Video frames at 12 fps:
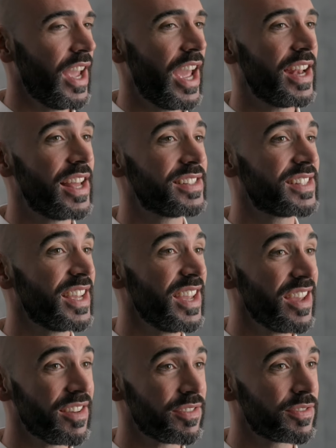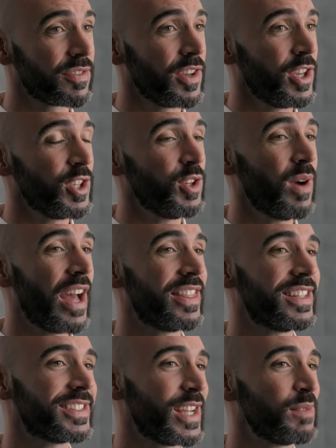and as if you
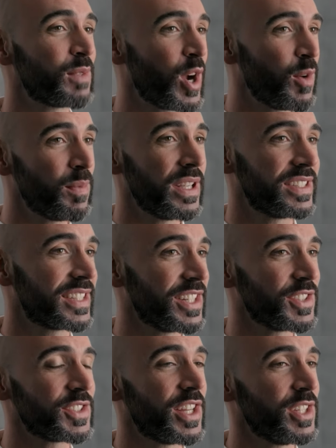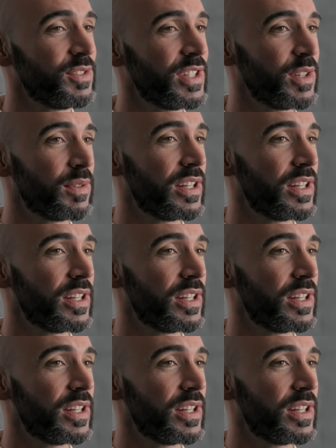had the same coping skills that you did